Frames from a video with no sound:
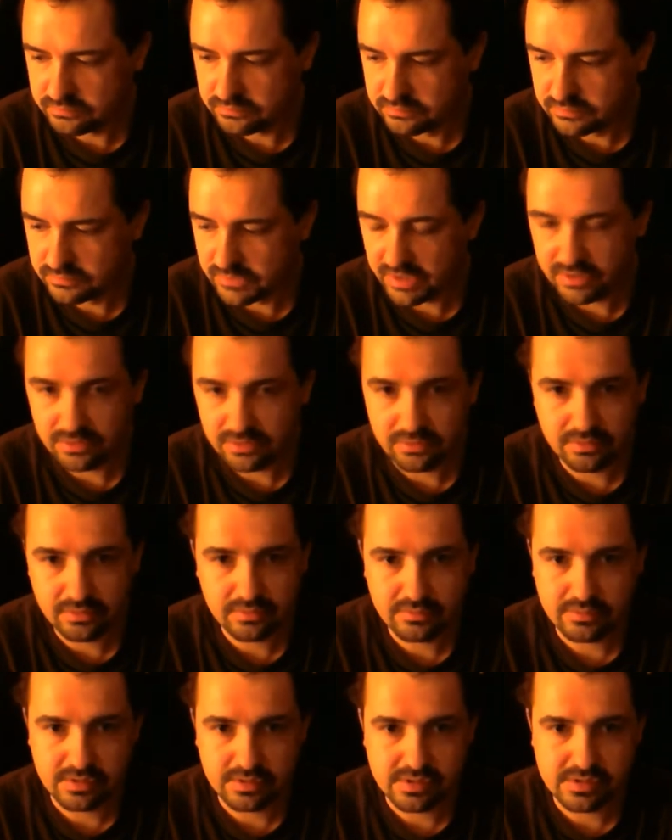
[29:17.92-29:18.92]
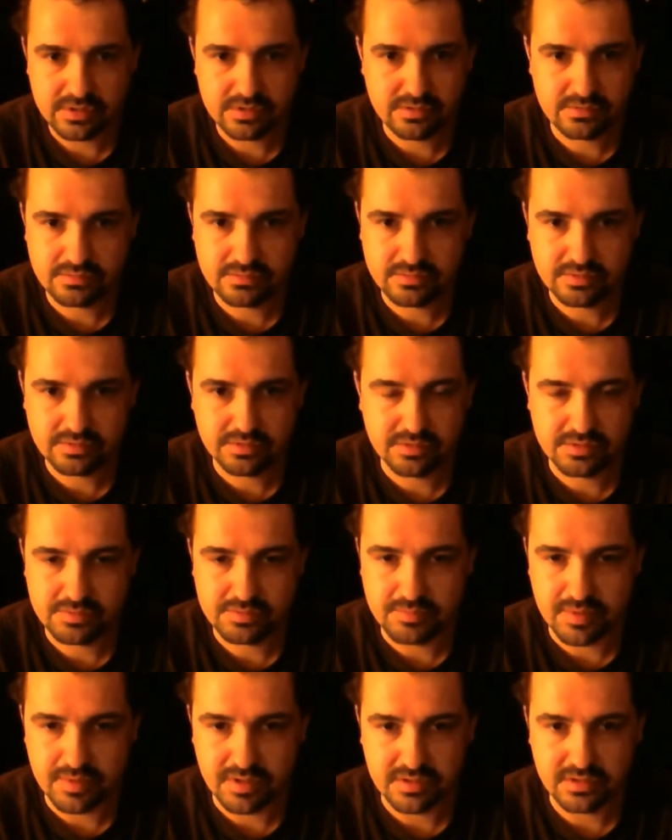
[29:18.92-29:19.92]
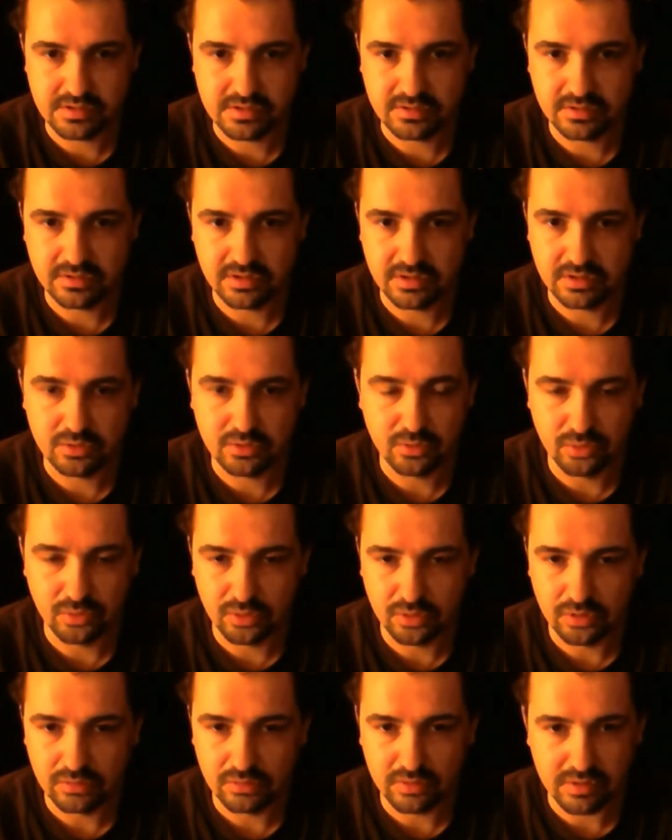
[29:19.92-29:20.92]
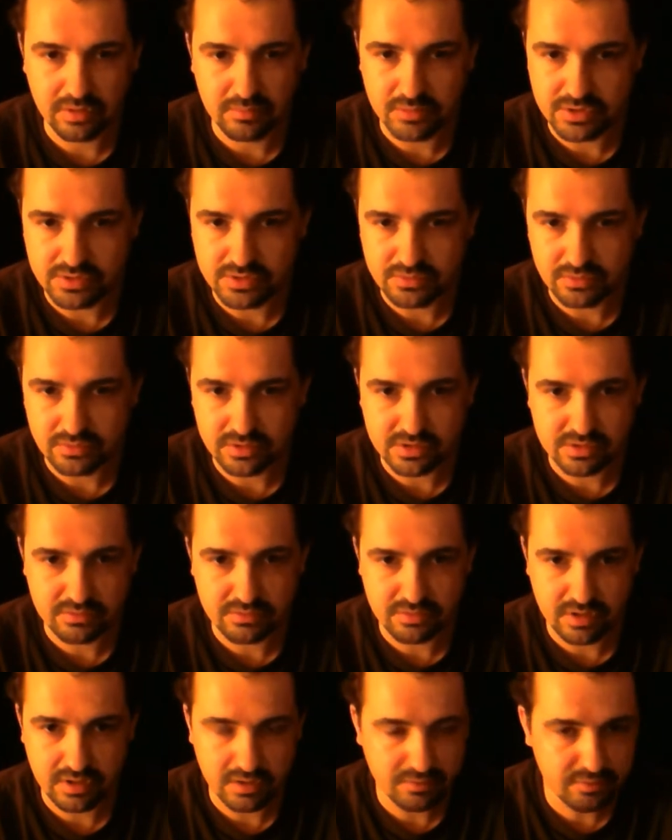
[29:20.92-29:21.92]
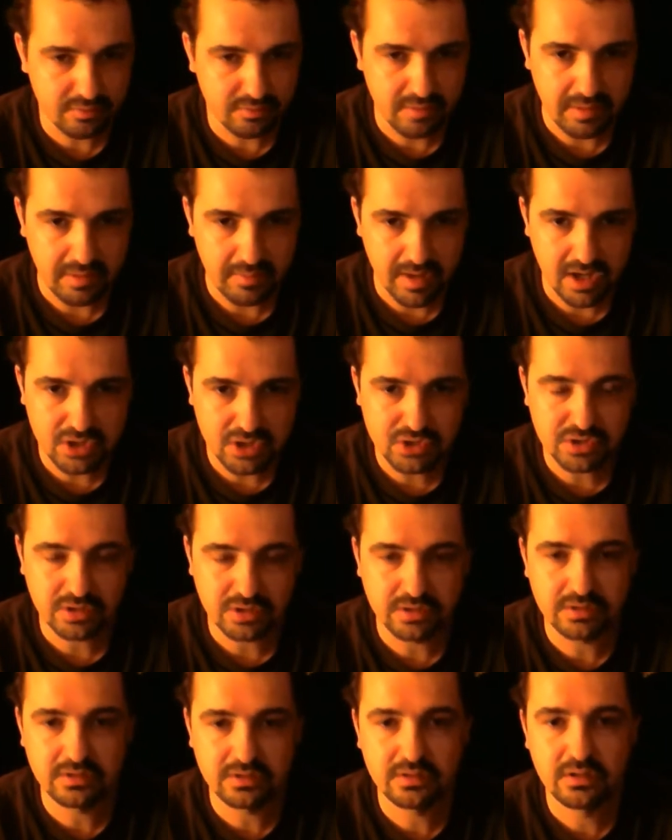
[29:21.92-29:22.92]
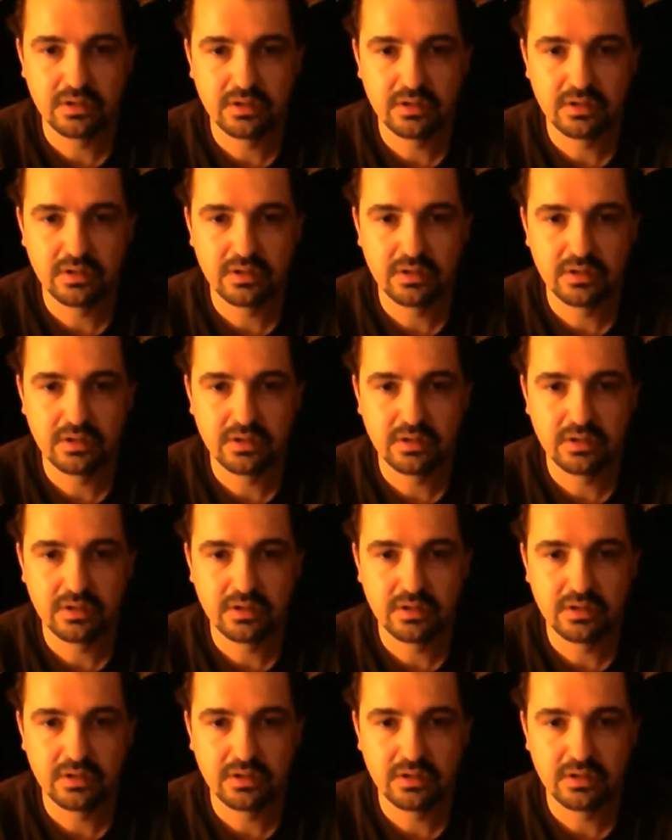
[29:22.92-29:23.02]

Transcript: You know, it's basically a cooler with a bazooka screen for my mash tun.